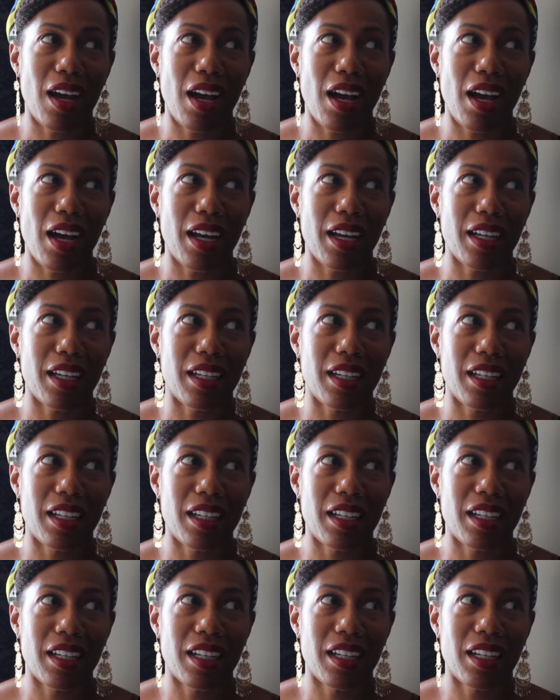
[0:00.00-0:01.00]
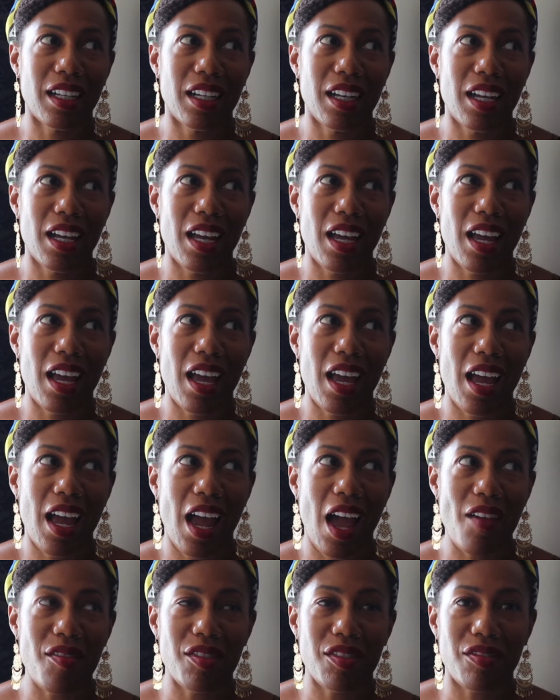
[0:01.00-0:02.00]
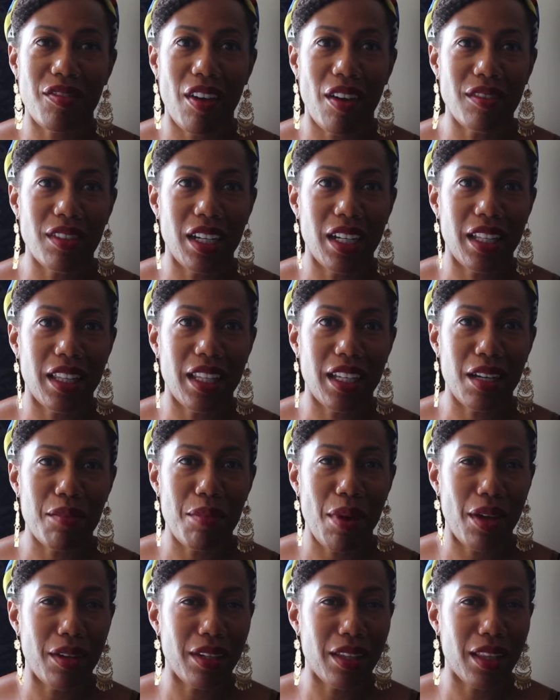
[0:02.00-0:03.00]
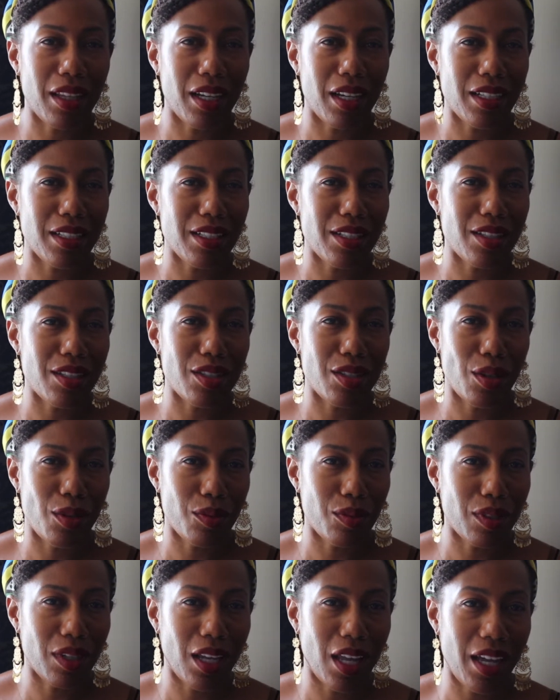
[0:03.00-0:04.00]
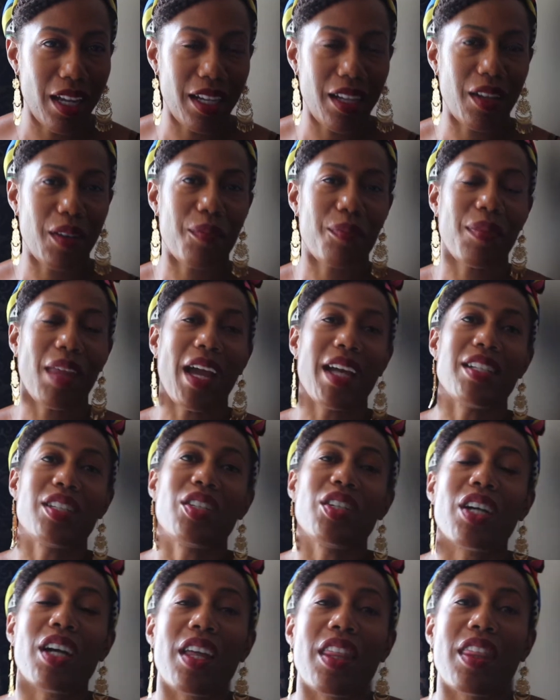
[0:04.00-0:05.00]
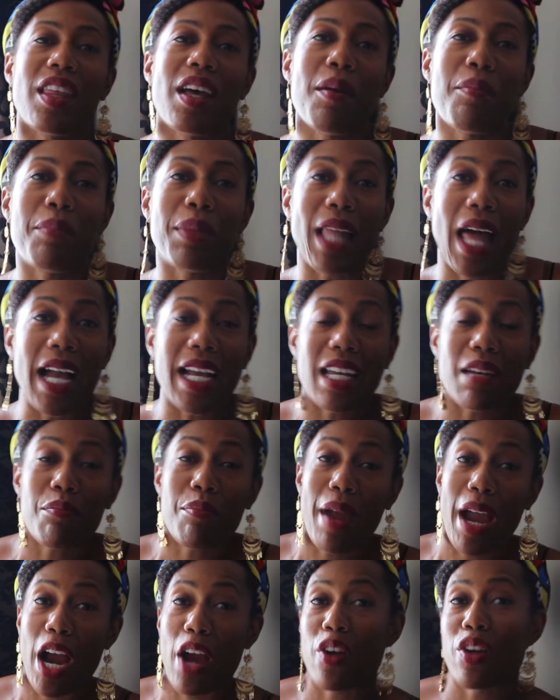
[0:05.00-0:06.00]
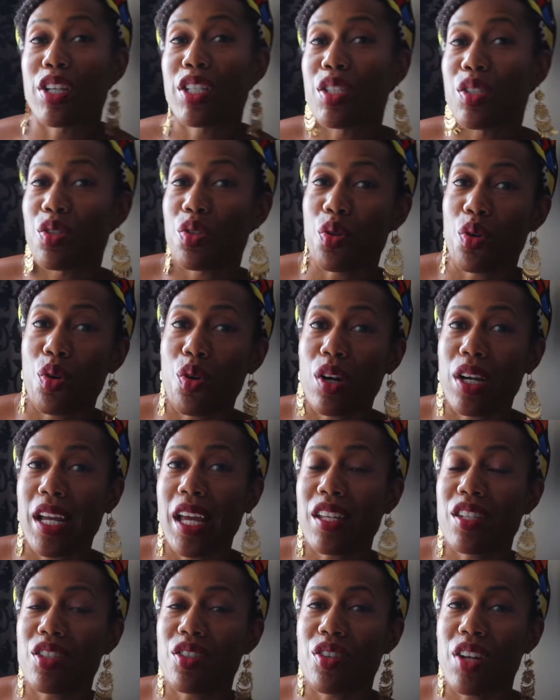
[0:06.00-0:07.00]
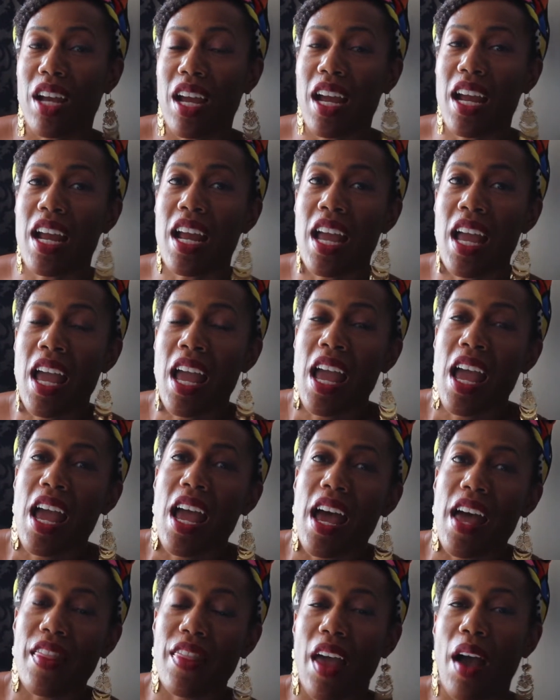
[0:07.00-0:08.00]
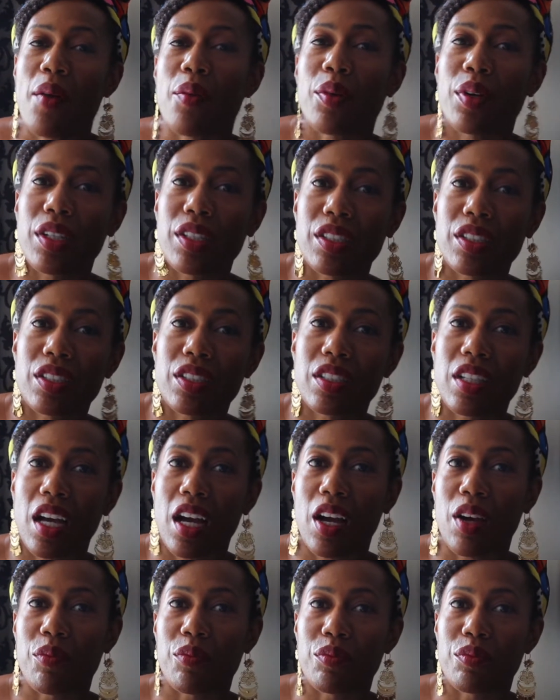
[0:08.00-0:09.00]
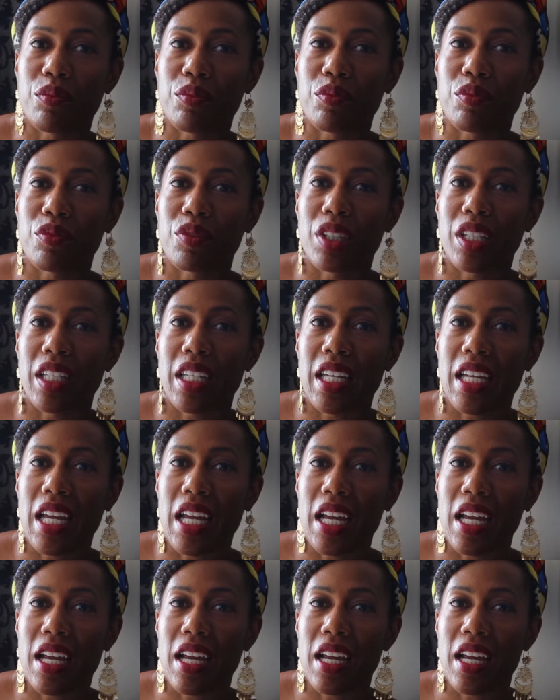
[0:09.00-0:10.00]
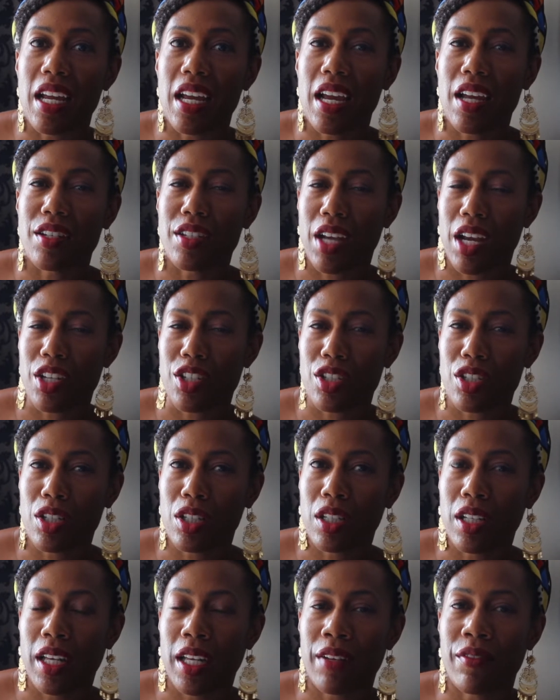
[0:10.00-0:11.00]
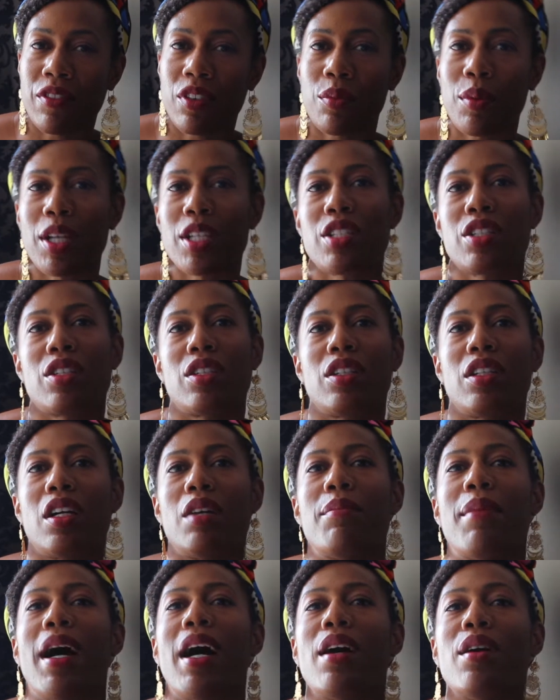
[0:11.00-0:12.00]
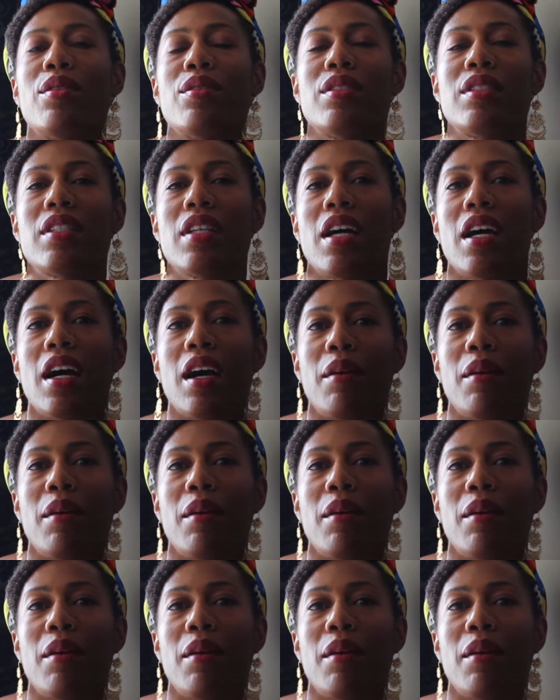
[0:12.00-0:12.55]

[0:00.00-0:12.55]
I haven't found anything about it that I don't like. I took the Black in Paris tour yesterday, and that was really educational and informational about